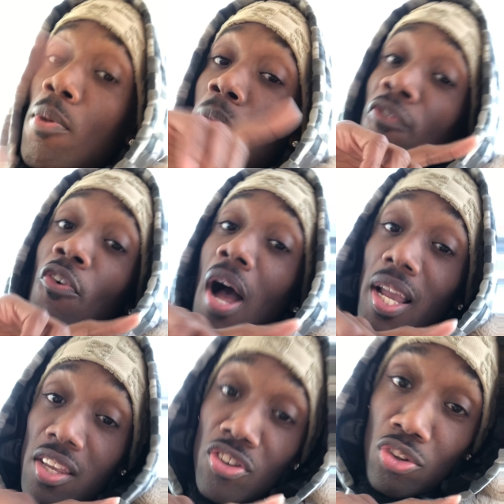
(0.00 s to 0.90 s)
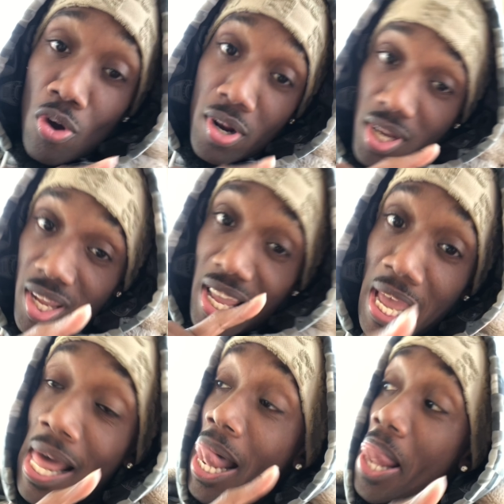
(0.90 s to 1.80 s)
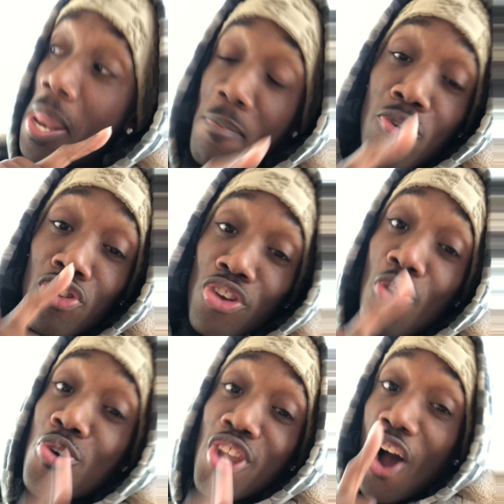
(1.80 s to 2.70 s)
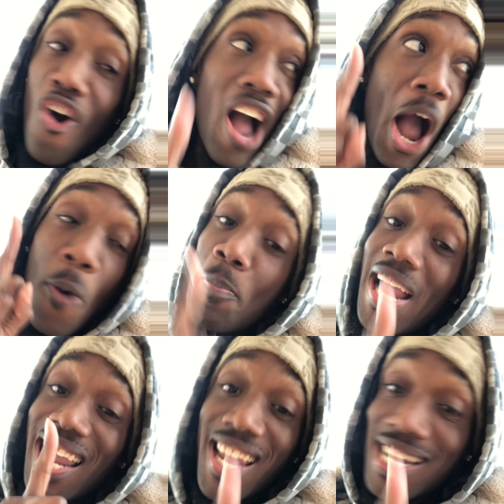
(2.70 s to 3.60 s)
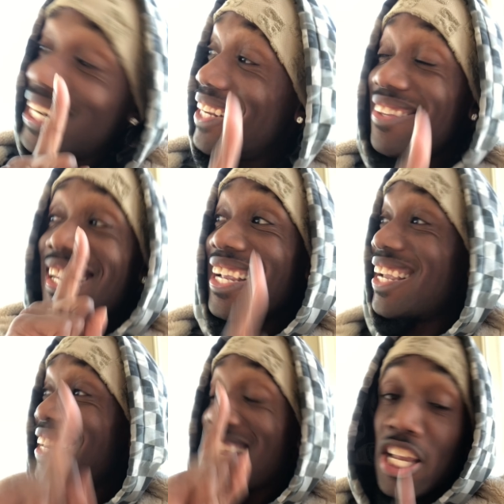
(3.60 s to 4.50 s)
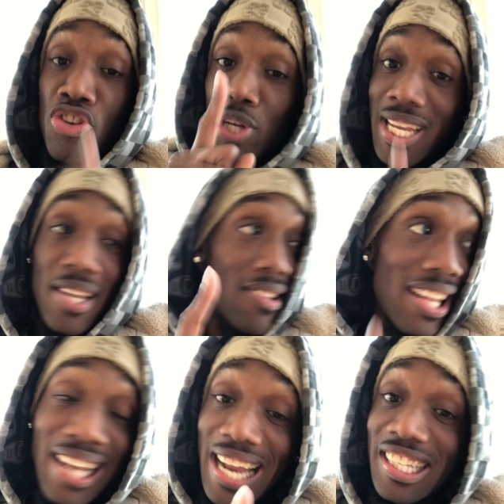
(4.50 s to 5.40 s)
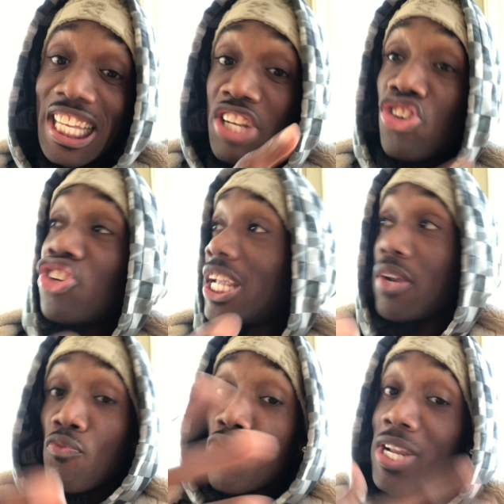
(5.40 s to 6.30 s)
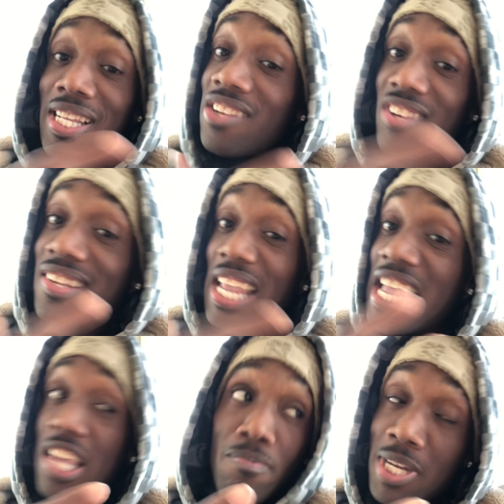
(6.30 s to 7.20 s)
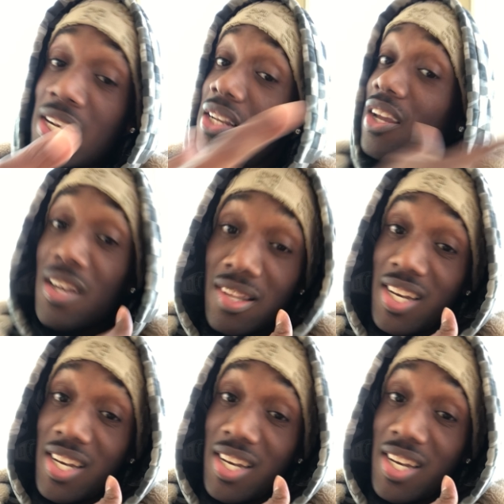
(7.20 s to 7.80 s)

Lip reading: But before I get started, let me show y'all how petty this nigga Kendrick is, and like this shit really just hit me the other